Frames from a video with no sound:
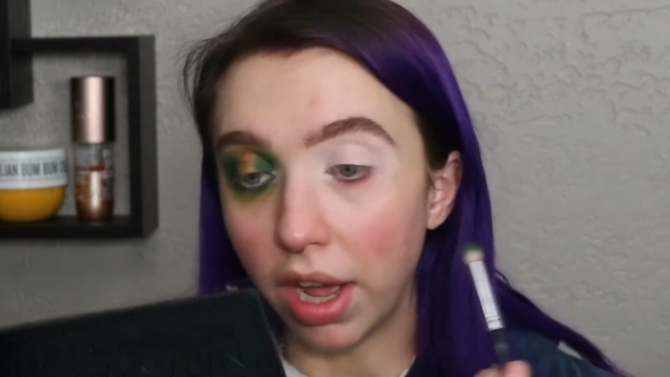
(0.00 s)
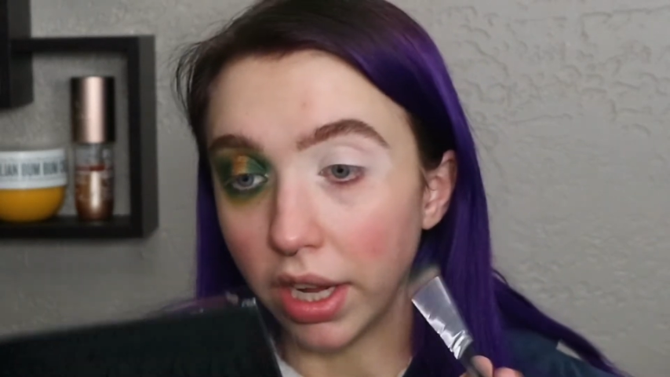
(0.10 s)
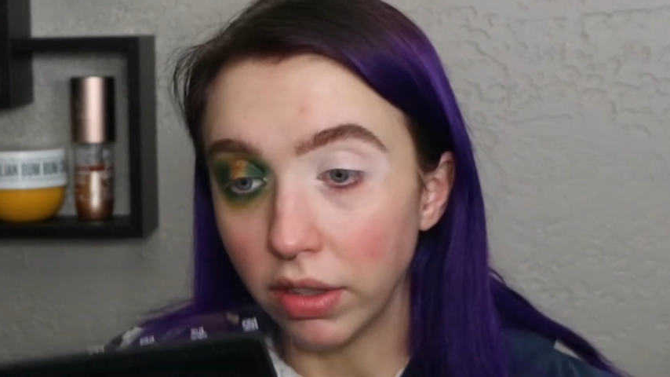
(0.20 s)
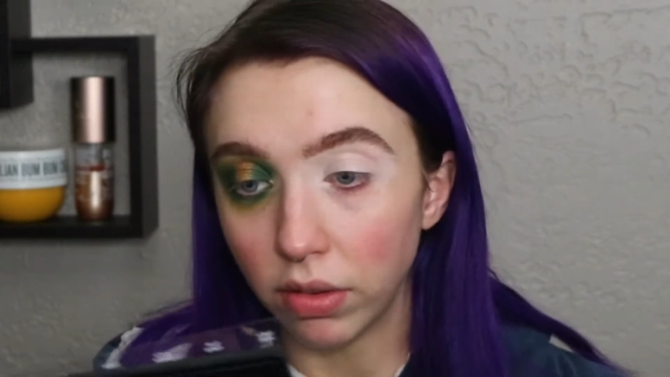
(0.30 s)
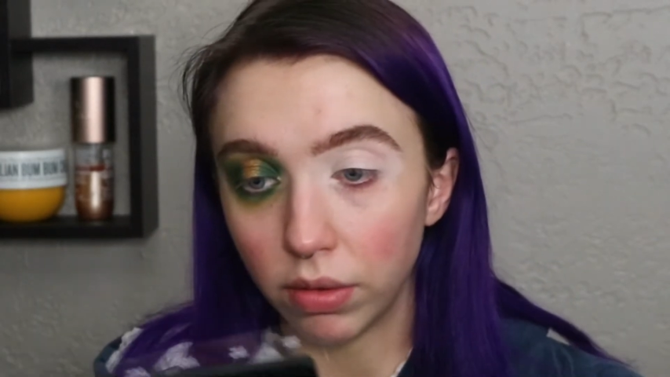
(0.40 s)

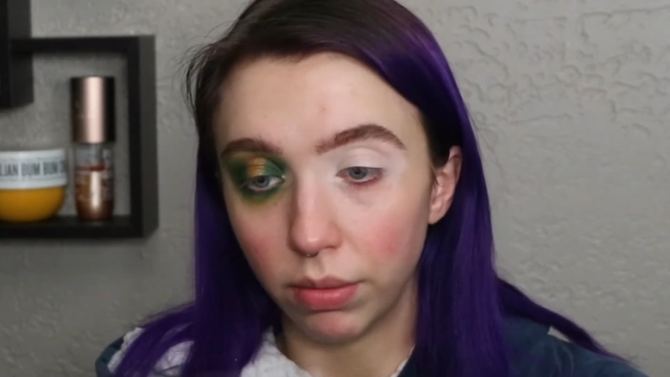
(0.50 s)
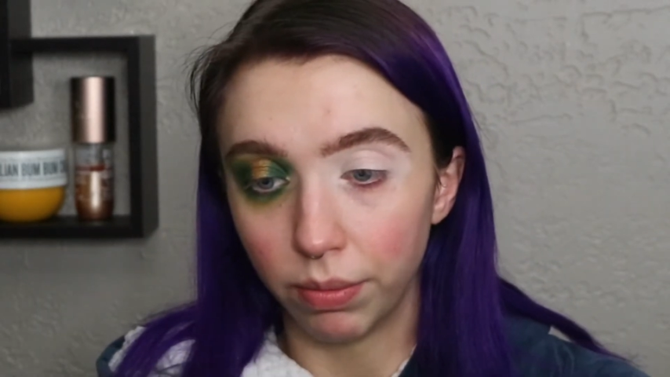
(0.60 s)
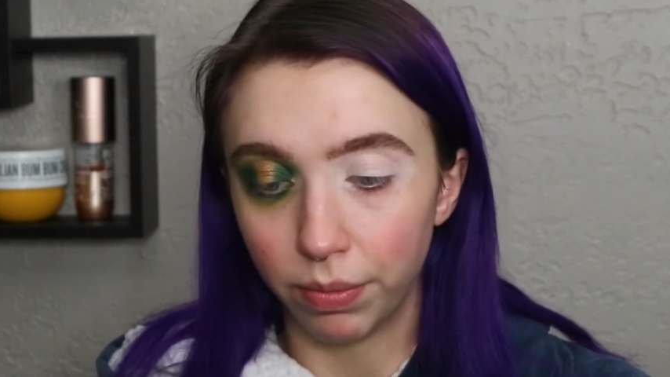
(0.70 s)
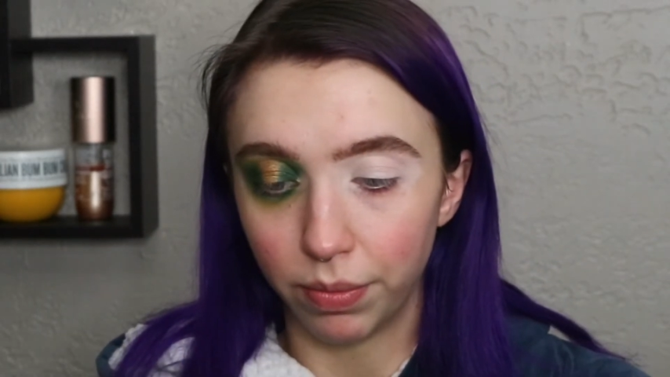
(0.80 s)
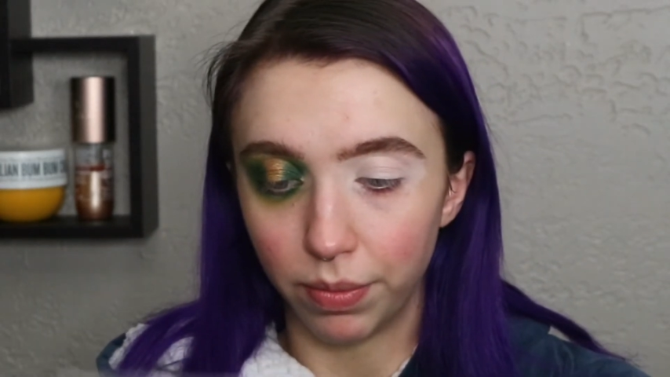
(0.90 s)
eyes.
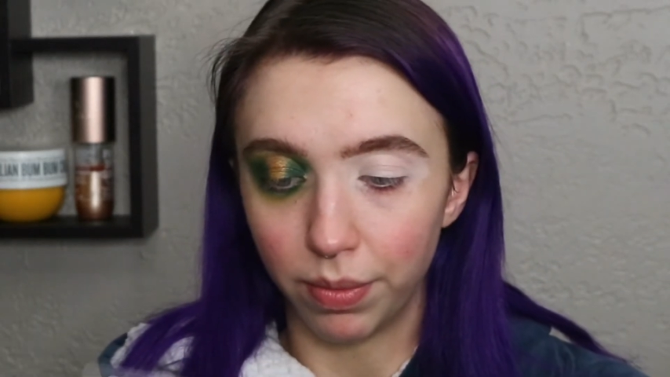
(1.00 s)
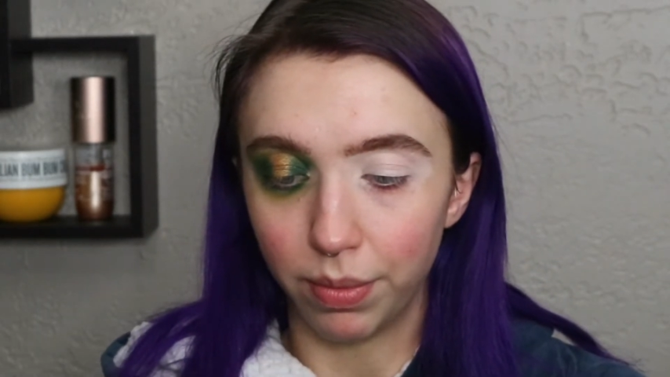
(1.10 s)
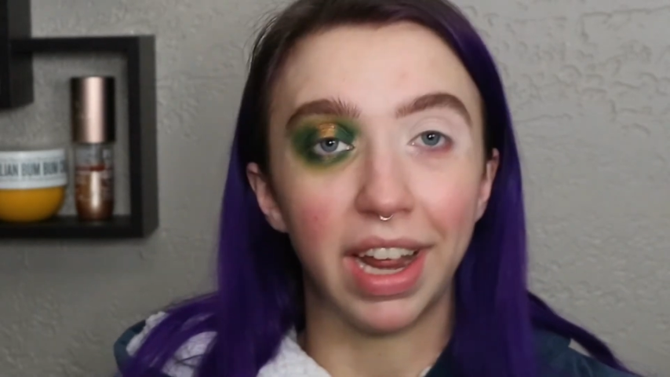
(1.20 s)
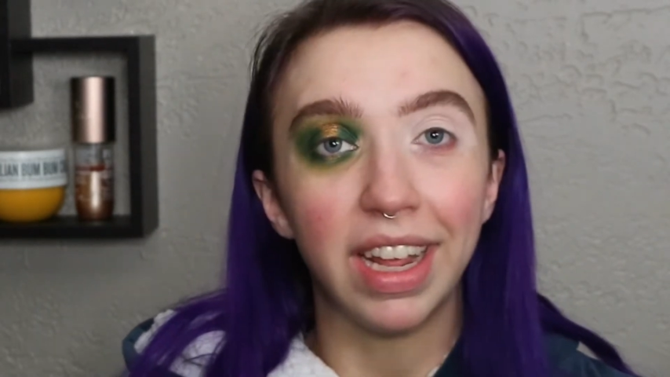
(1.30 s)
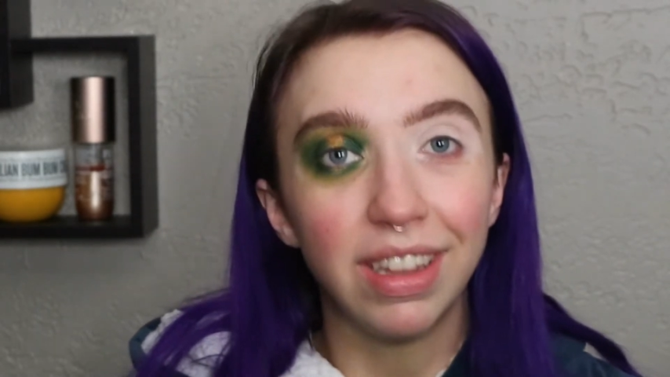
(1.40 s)

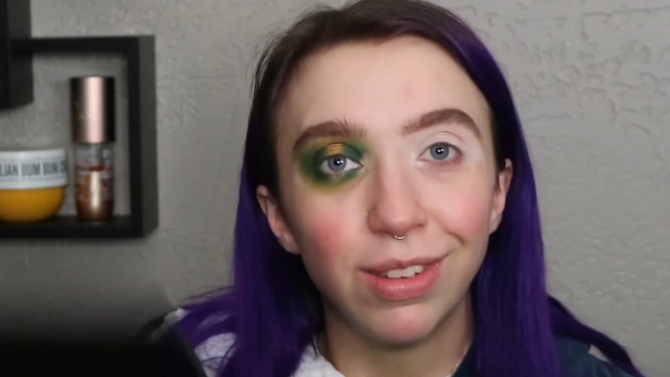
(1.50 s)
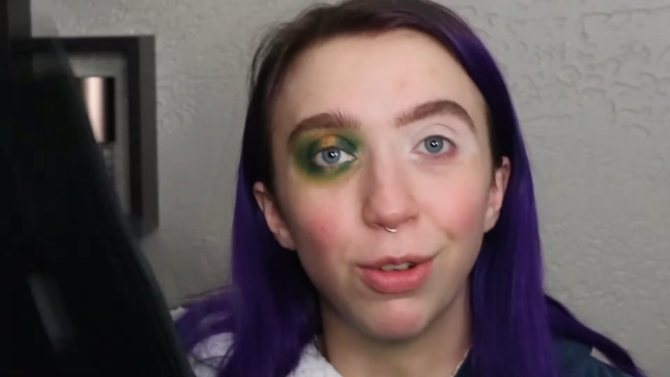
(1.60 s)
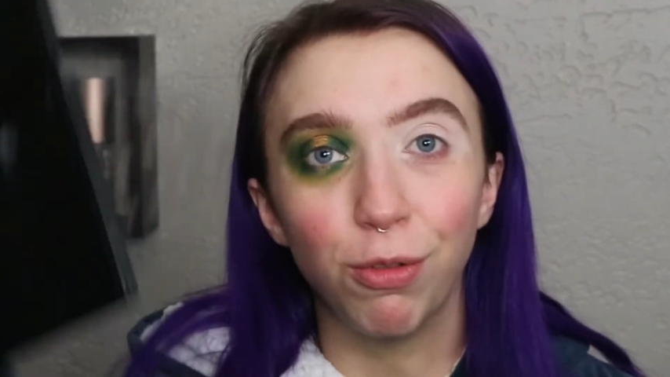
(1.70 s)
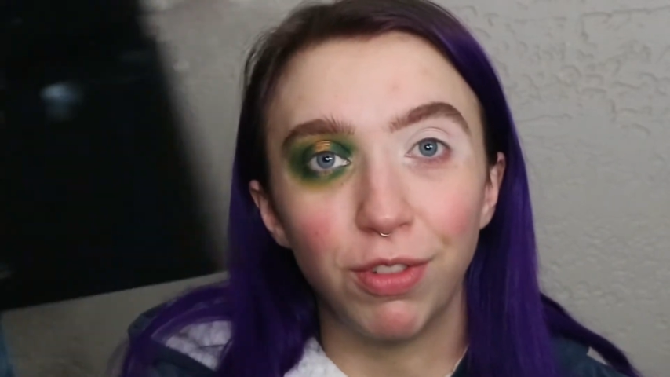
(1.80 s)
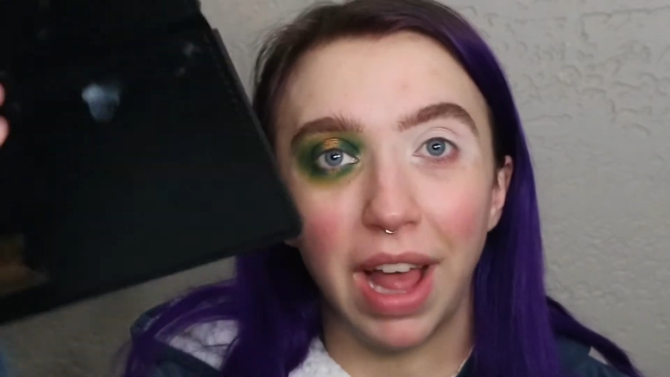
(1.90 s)
And I hate these
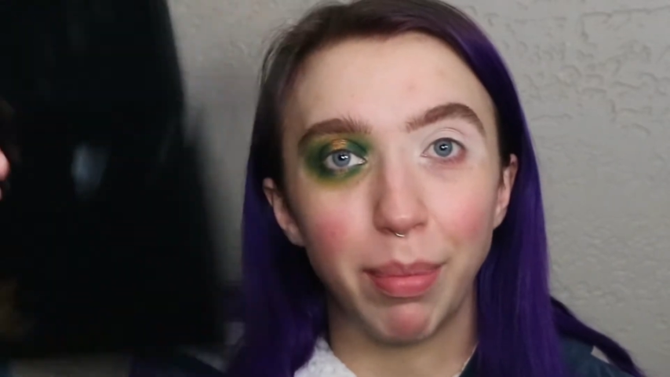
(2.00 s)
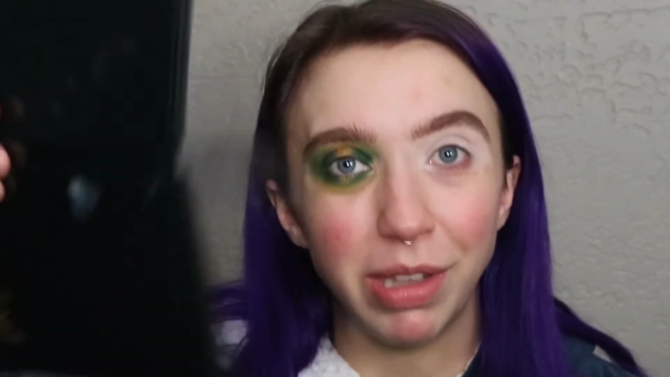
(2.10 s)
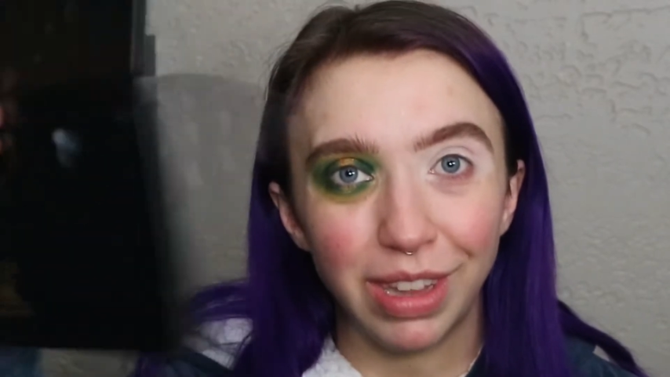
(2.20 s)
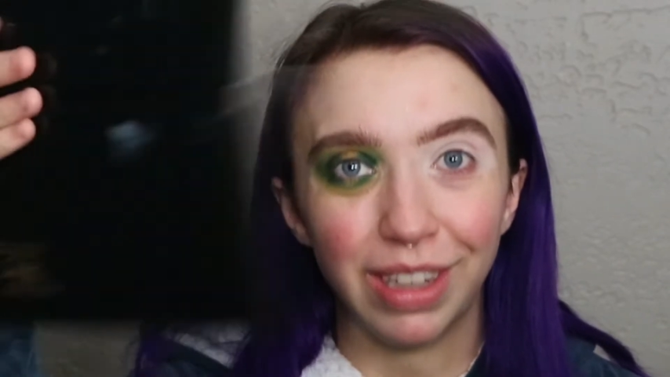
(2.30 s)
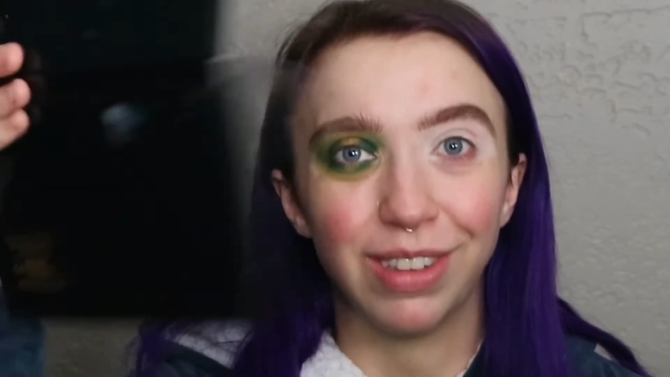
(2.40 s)
little
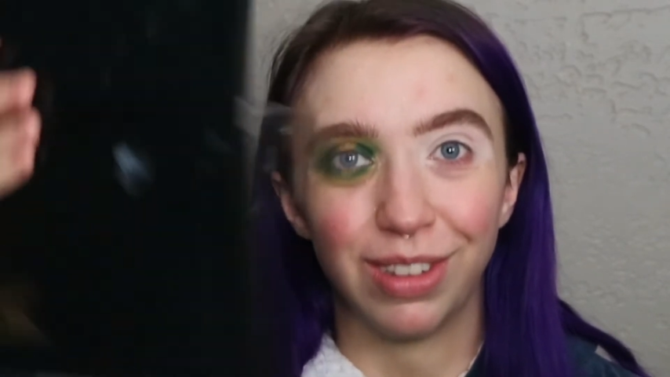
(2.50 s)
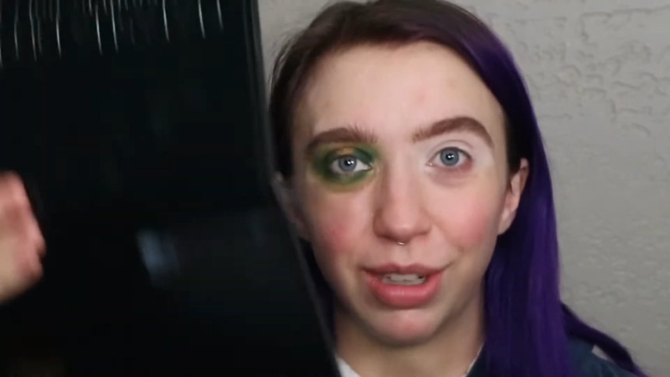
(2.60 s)
flappy things